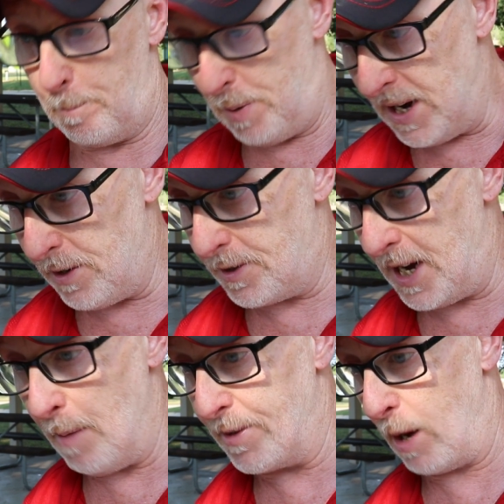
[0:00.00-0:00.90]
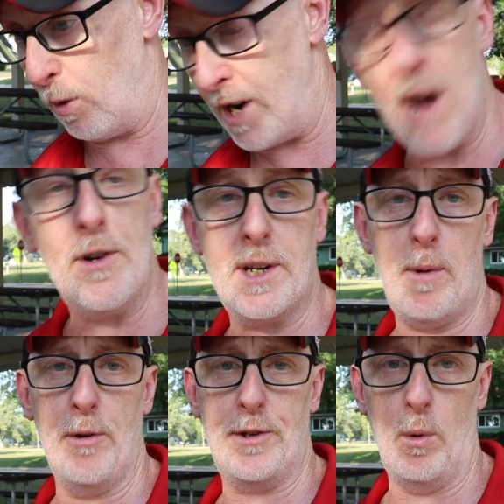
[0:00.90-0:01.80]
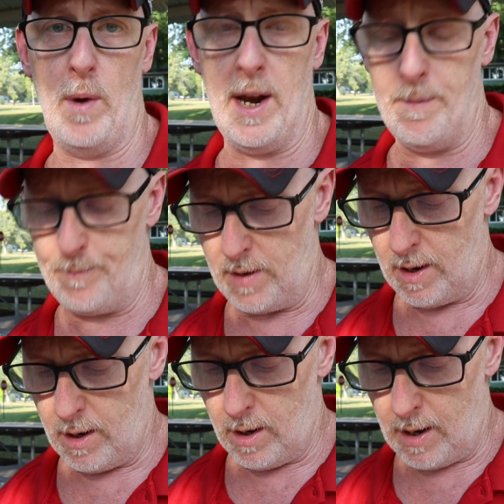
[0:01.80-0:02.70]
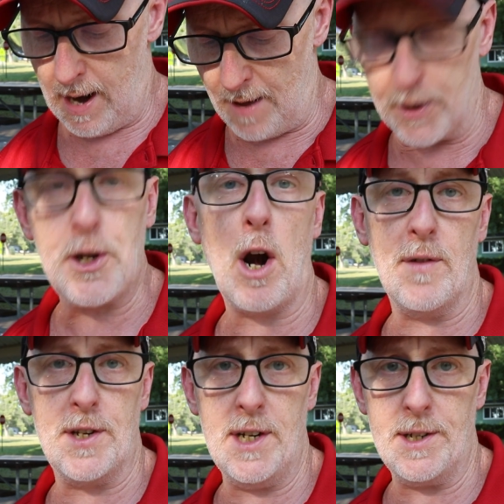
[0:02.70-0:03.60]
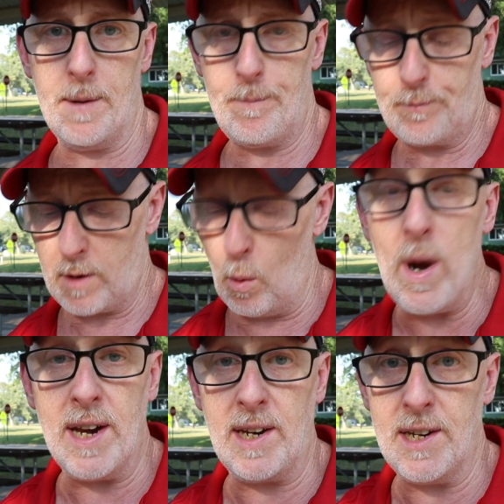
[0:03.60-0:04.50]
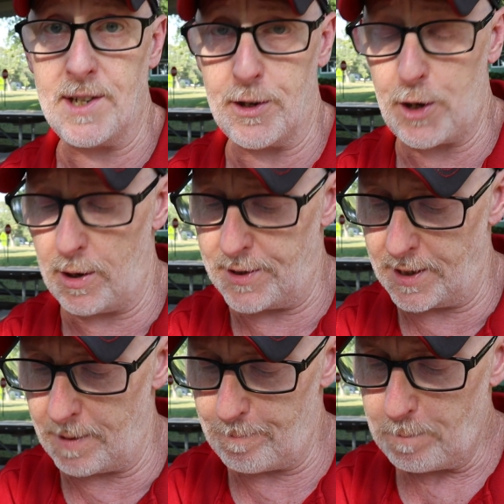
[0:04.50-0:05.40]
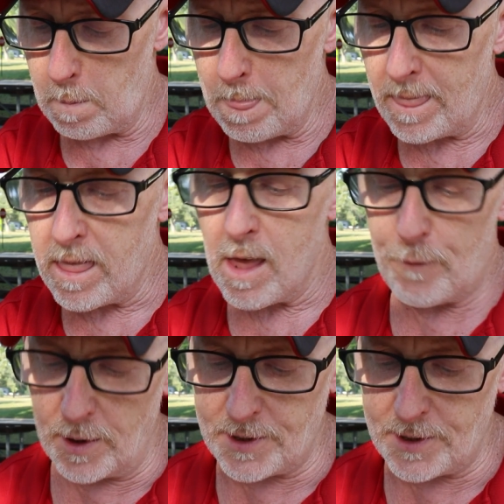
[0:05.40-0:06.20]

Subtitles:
beat teams they were never supposed to win at the start of a season, win against at the start of the season. For